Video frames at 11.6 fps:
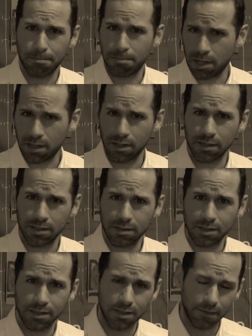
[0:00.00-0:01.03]
The bar
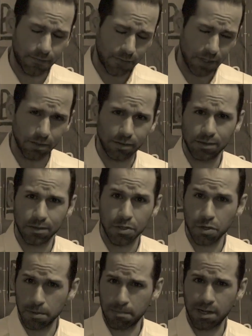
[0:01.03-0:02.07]
is the field.
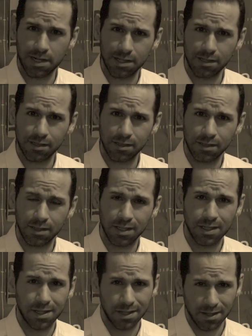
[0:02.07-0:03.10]
Your buddies,
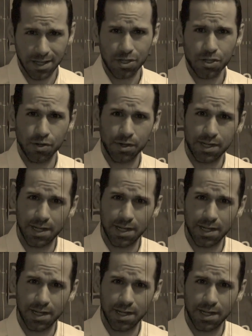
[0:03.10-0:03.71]
that's your